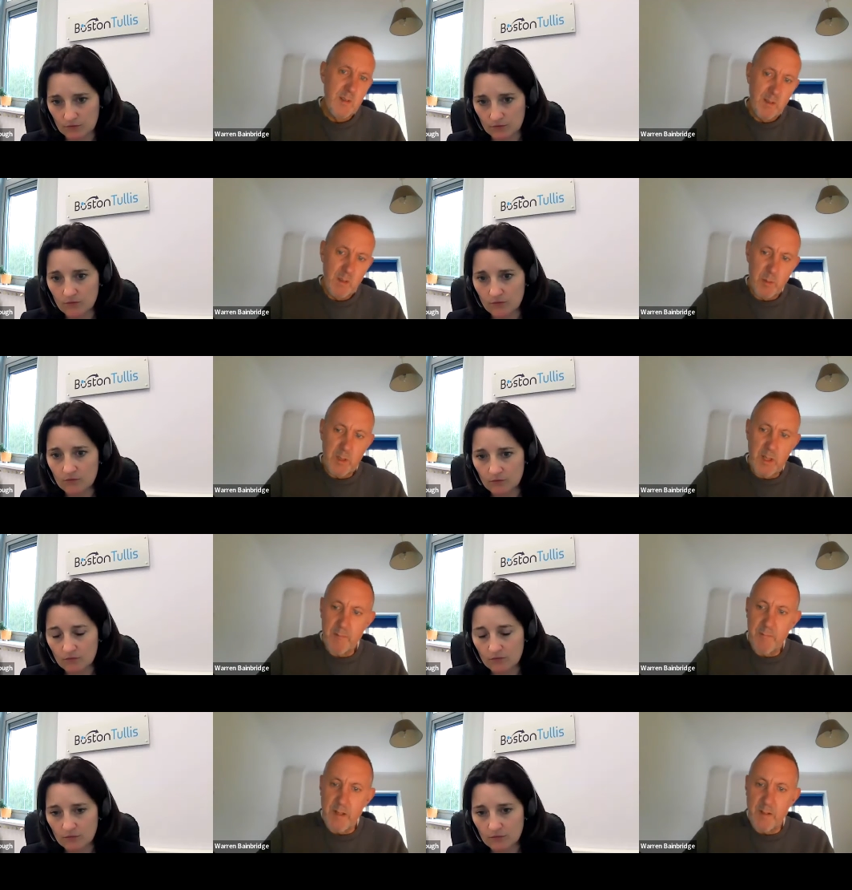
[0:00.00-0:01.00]
Speaker 1: You know, with the
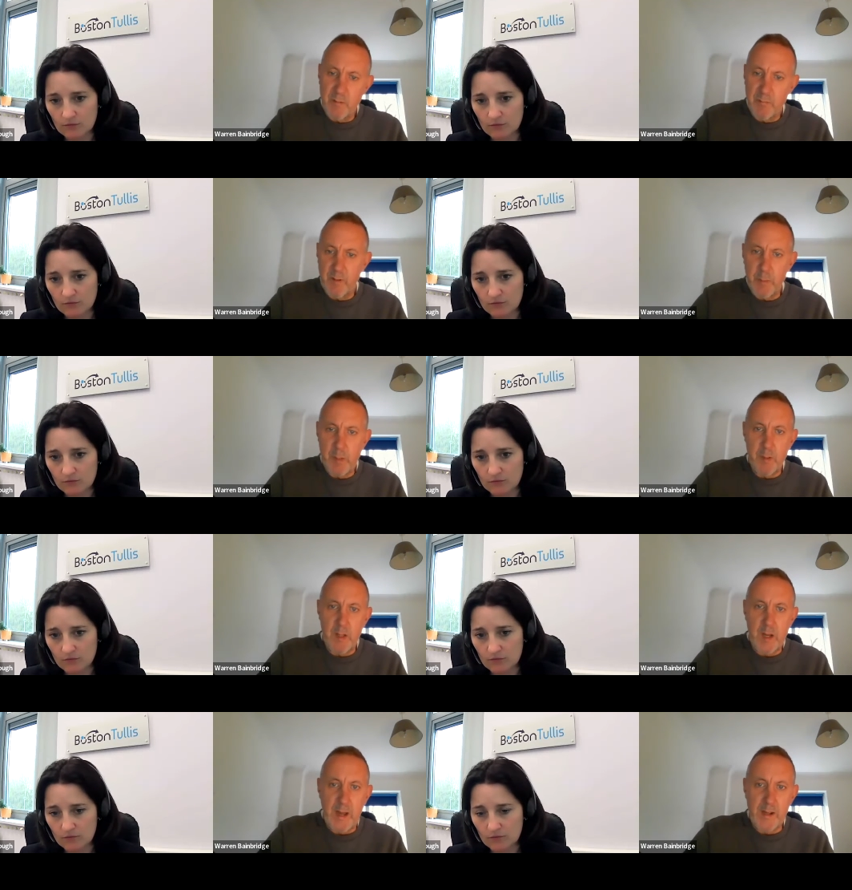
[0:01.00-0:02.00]
advent of uh,
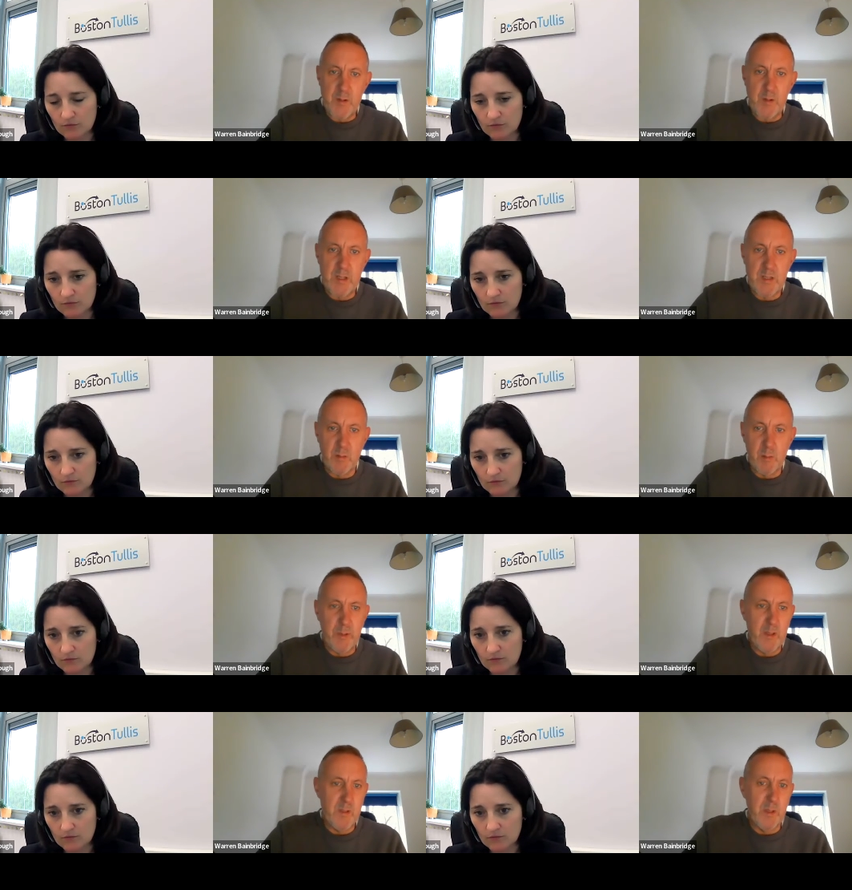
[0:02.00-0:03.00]
people like Acturis who
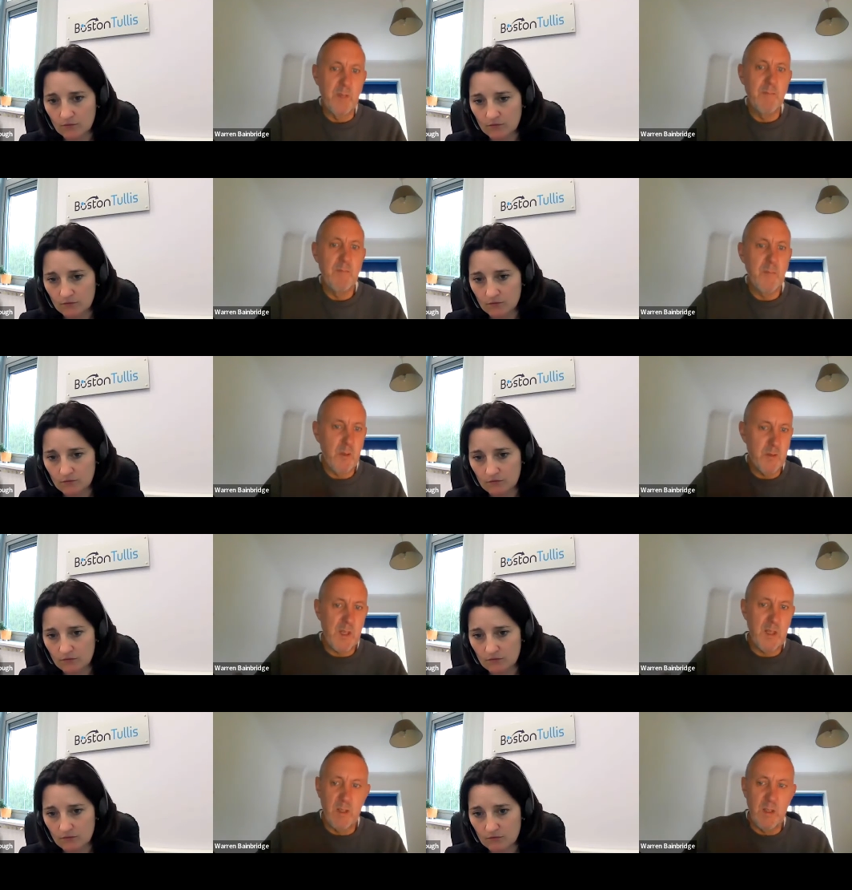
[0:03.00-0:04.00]
appear to be, you know,
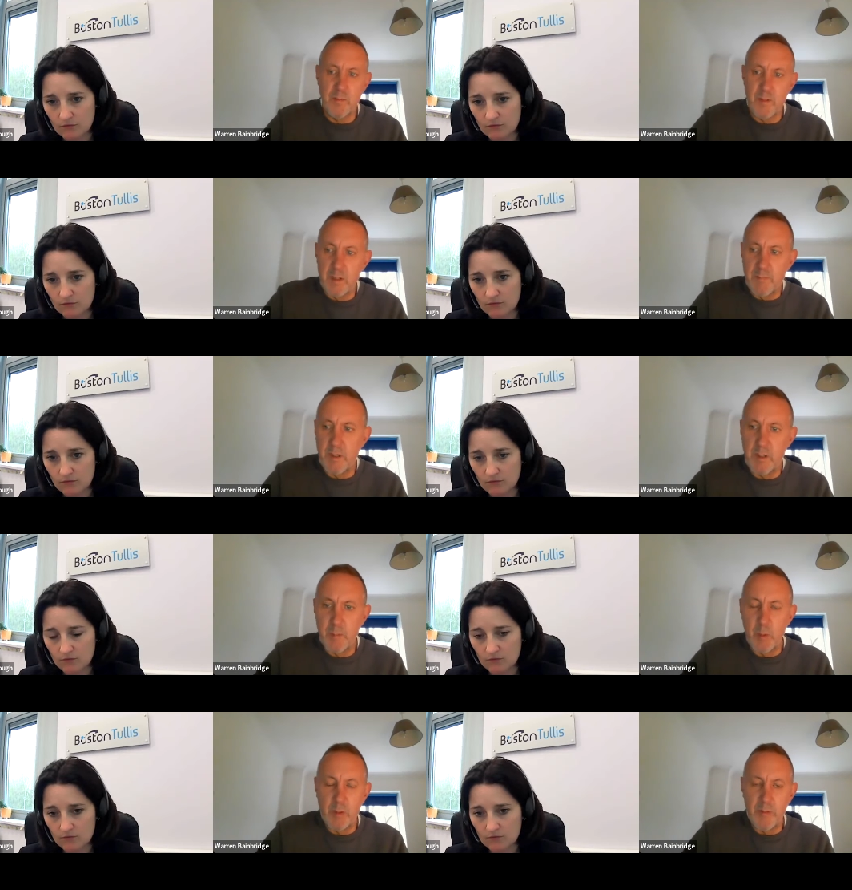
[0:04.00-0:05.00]
taking over
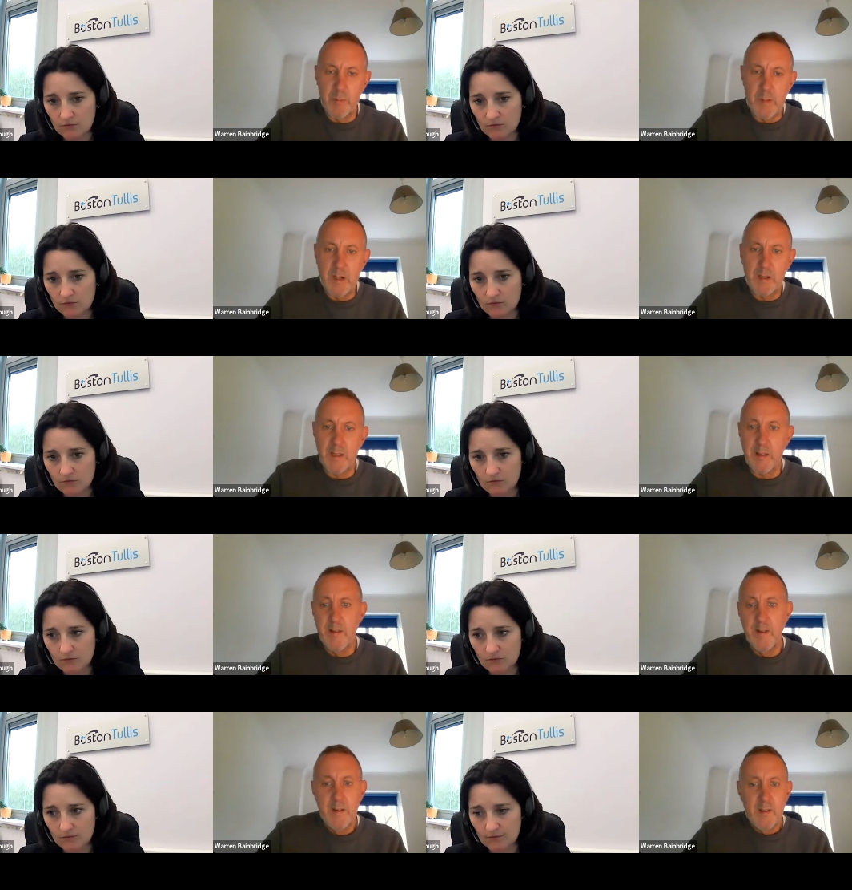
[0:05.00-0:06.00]
a, a bulk of the
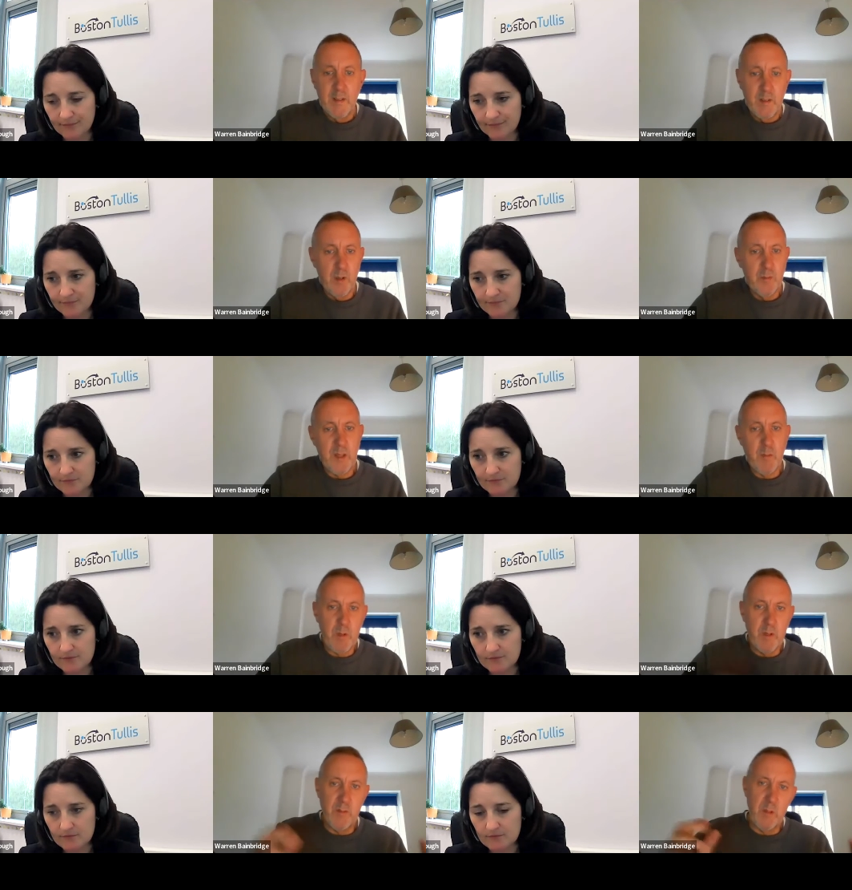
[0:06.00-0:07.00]
market, you know they
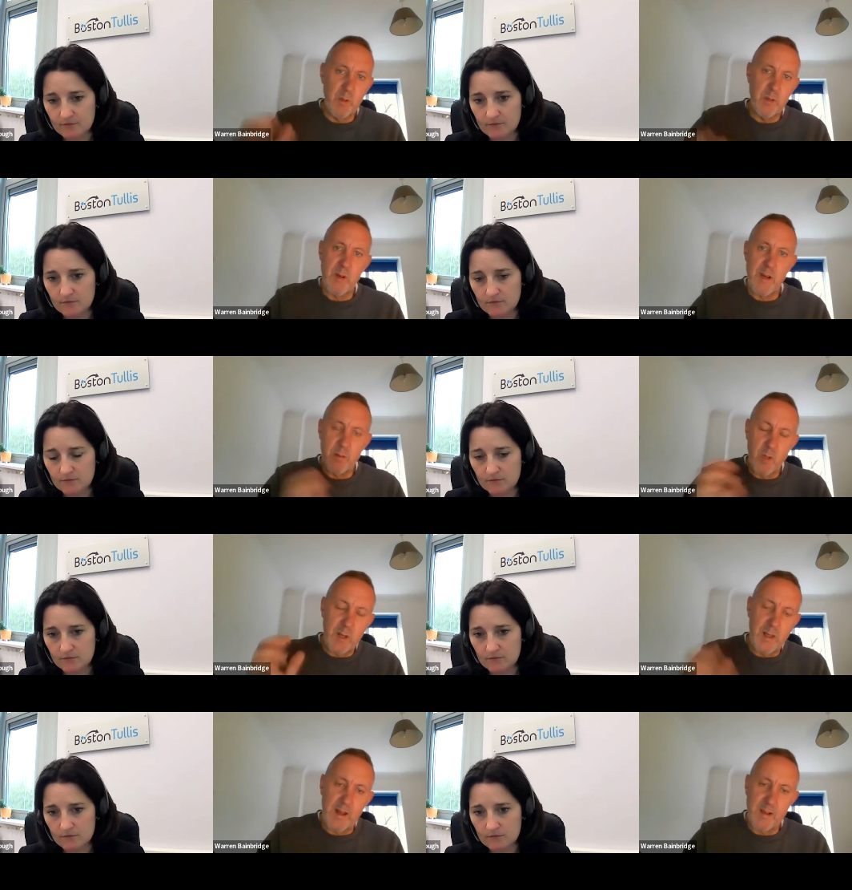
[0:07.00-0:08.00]
want to they want to drive a
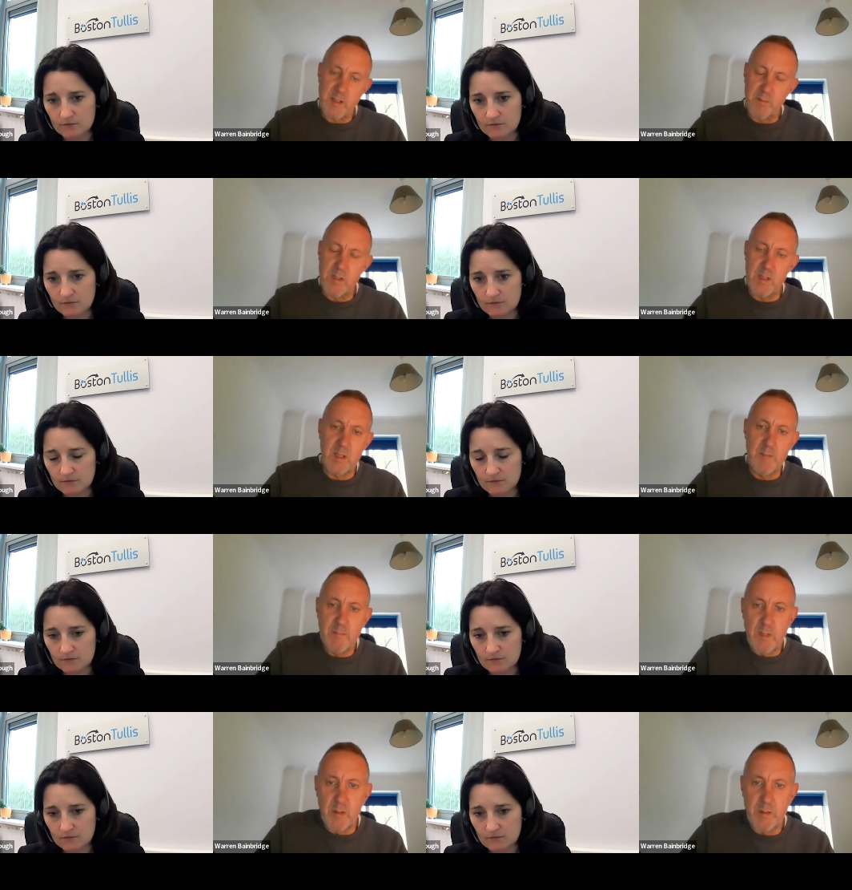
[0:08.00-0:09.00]
lot of that
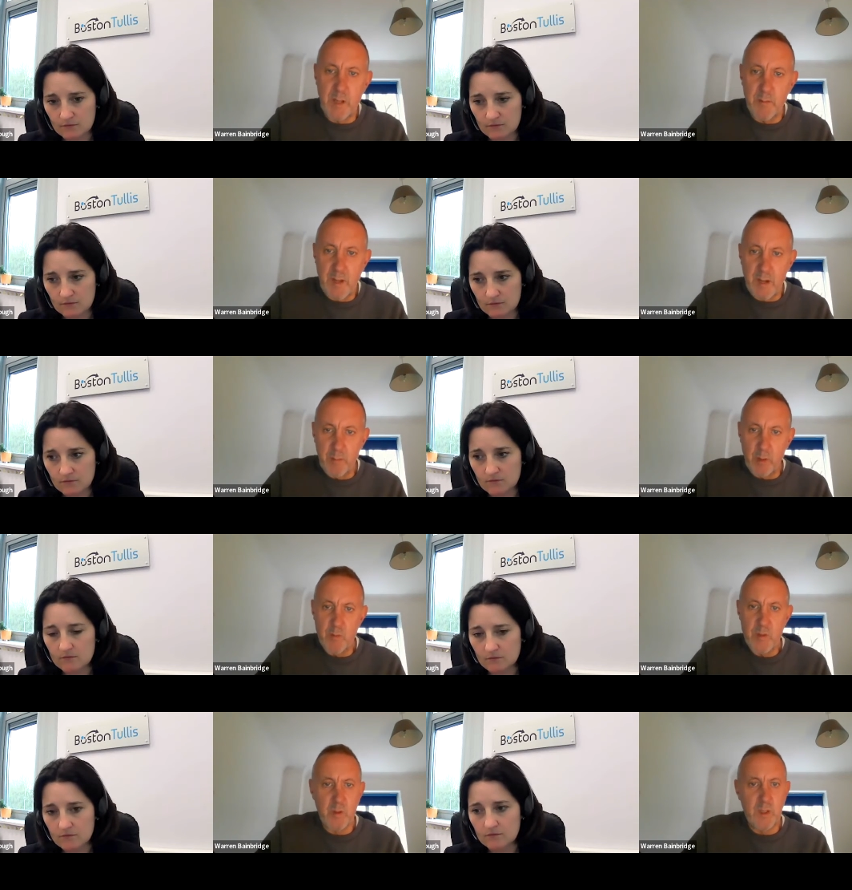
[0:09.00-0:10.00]
activity you know down that
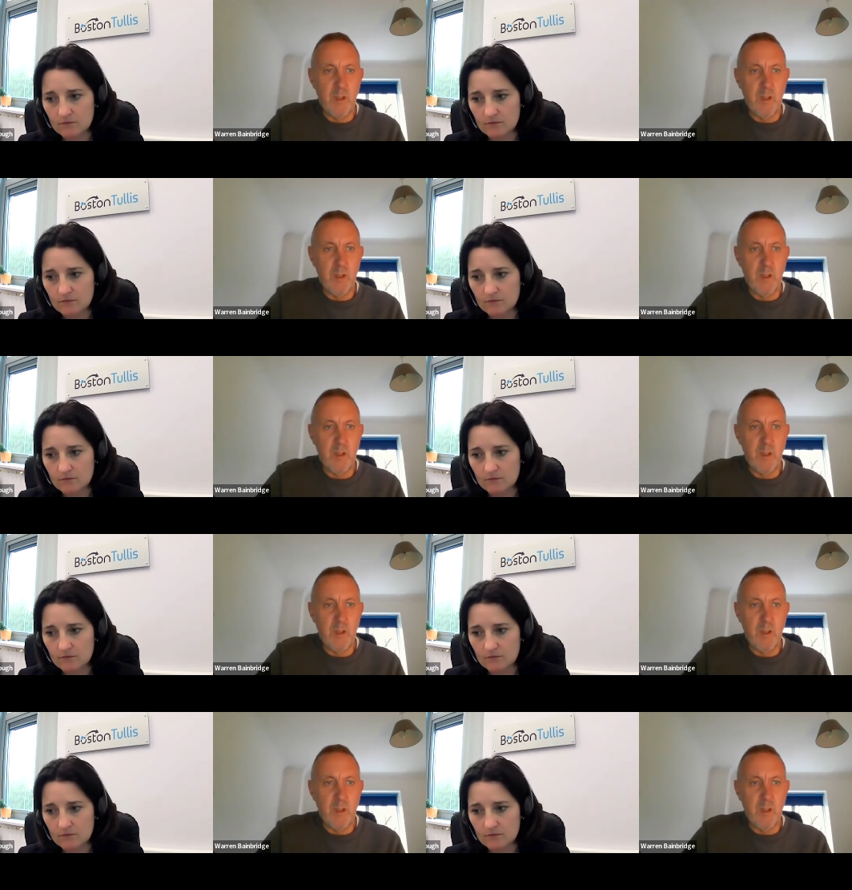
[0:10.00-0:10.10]
route so they